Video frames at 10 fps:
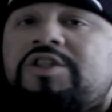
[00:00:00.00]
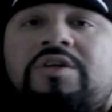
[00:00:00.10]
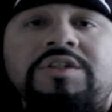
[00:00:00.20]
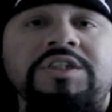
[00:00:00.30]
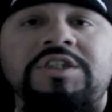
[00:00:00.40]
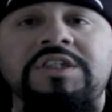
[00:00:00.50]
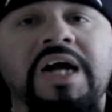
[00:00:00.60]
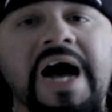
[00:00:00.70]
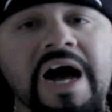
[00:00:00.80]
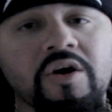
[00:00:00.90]
church in
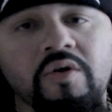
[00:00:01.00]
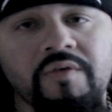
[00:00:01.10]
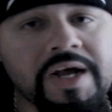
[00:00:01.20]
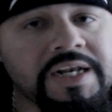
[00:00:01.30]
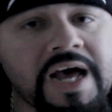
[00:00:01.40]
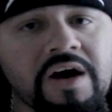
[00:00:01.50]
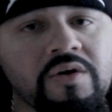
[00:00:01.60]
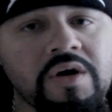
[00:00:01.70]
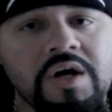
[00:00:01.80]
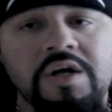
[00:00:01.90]
Chicago right
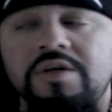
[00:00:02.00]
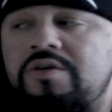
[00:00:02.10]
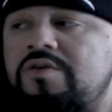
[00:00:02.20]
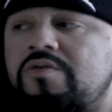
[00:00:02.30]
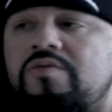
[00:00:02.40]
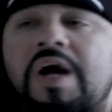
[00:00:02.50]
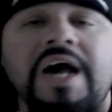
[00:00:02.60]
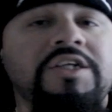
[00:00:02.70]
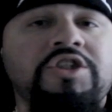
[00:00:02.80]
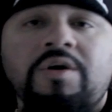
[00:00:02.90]
now, you
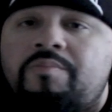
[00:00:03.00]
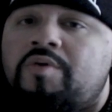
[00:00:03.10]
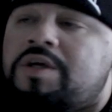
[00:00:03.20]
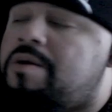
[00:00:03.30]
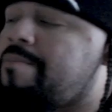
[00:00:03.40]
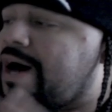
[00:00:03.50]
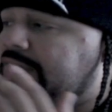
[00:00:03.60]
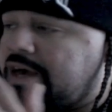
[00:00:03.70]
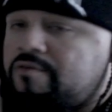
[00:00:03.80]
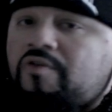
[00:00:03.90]
got to jump on your
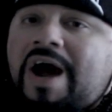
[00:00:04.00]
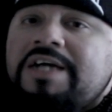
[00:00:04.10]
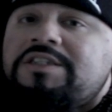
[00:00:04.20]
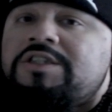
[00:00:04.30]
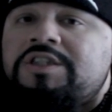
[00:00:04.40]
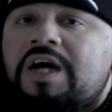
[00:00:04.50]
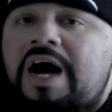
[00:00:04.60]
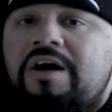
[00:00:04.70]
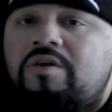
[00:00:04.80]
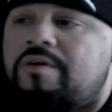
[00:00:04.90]
bike and ride to
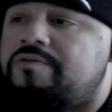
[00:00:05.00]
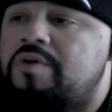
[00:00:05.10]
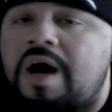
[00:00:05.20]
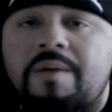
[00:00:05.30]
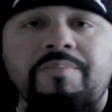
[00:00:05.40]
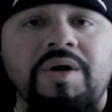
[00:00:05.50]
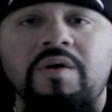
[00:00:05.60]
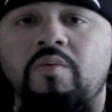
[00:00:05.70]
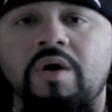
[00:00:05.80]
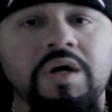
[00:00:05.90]
Chicago. If you got to put
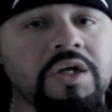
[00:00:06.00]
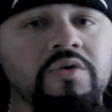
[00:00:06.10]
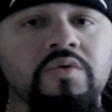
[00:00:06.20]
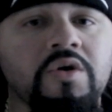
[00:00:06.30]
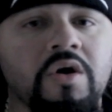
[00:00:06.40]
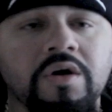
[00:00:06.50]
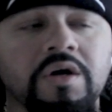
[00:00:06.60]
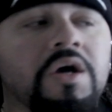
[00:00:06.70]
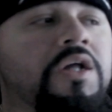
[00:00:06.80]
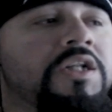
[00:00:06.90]
in work in New York,
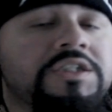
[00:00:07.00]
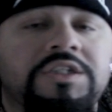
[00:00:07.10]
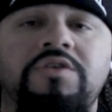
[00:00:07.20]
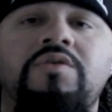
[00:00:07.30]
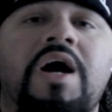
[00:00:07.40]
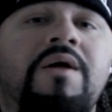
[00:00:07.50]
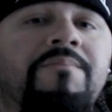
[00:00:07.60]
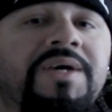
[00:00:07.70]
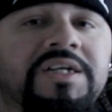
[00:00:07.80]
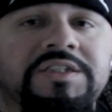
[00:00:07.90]
listen, you got to
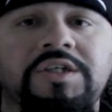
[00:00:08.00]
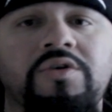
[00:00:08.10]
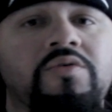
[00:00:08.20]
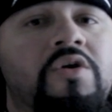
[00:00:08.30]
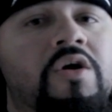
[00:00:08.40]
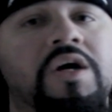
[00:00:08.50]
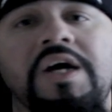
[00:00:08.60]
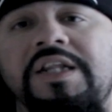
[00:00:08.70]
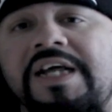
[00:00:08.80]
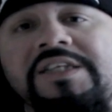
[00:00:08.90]
meet us in New York.
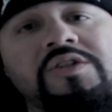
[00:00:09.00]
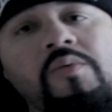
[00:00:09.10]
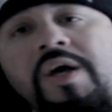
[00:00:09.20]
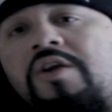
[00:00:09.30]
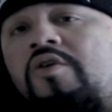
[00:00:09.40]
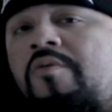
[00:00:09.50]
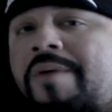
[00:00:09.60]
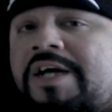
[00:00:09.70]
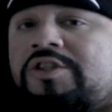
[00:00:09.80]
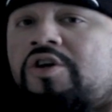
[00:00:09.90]
That's the way a
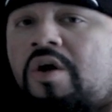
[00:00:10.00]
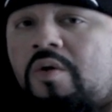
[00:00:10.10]
nomad charter